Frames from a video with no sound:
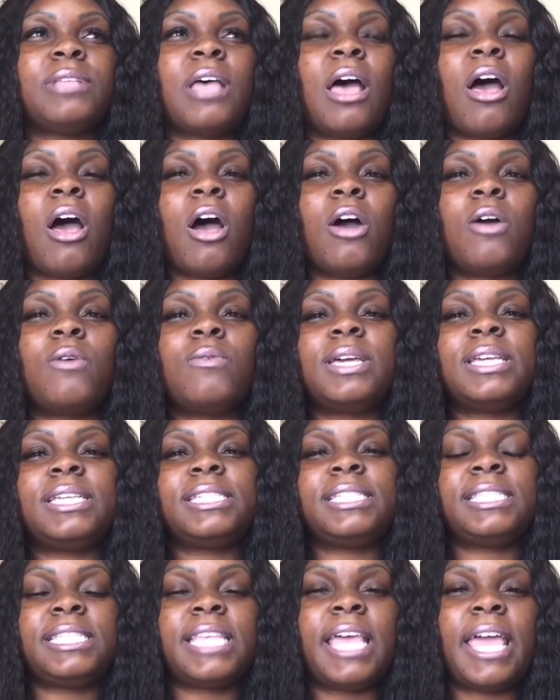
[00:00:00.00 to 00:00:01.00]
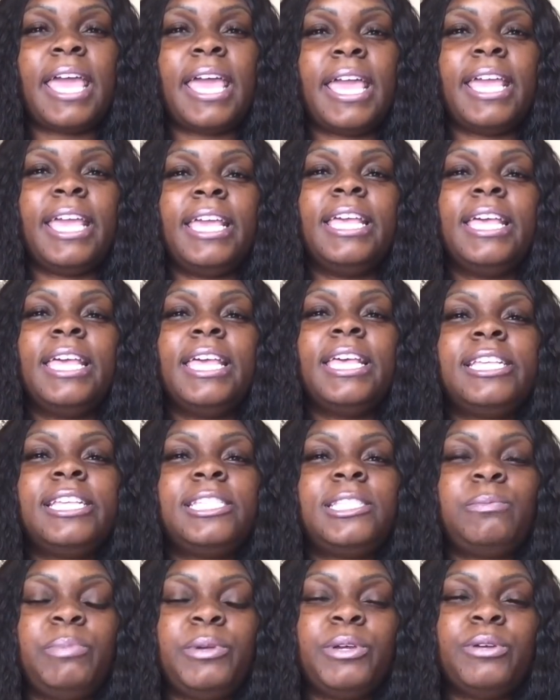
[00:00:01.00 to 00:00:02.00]
I always say
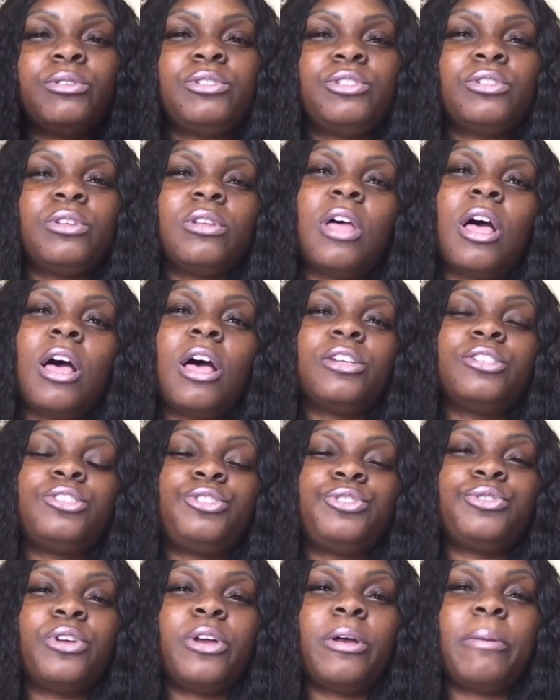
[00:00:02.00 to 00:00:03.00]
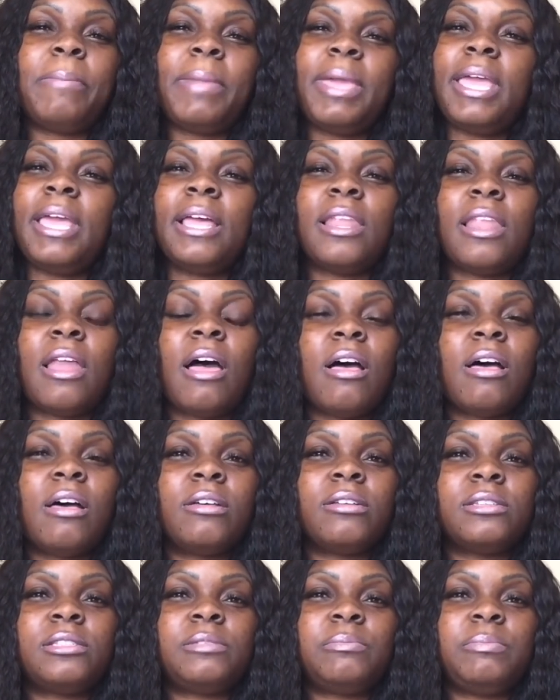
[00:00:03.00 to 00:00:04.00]
spiritual laws trump man
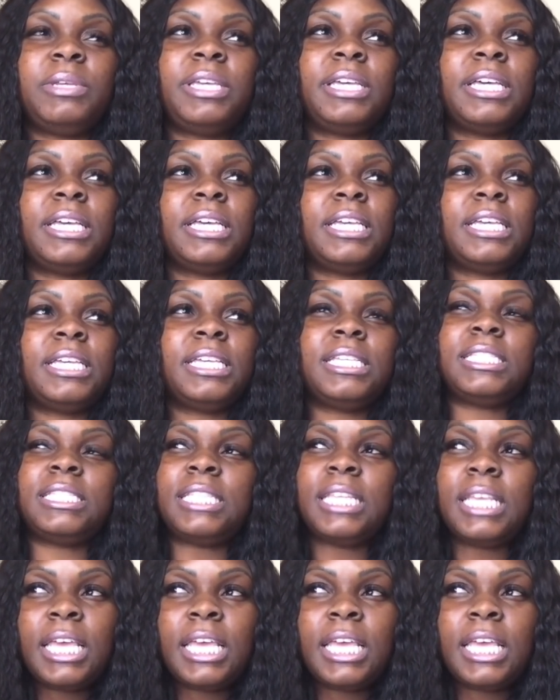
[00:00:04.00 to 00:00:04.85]
laws because,